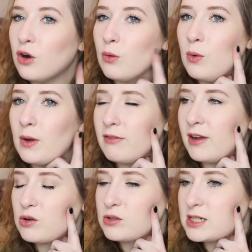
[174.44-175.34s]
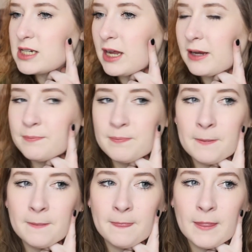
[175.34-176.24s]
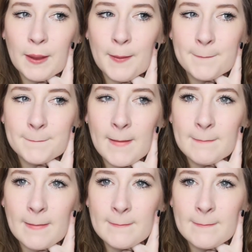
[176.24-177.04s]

got, what one have I got on today? I